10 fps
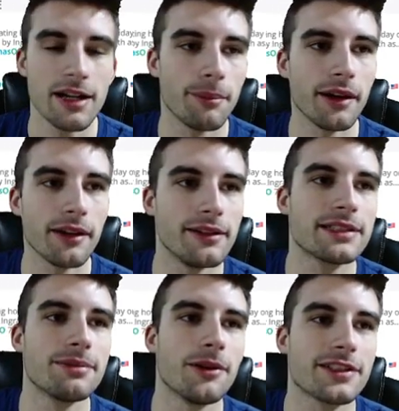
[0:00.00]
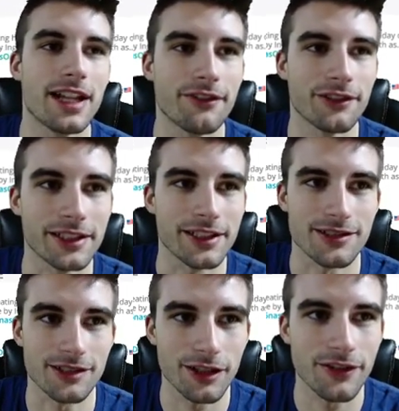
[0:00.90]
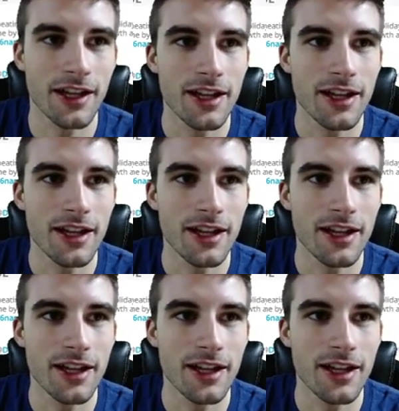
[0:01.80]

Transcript: but it's most definitely deserved.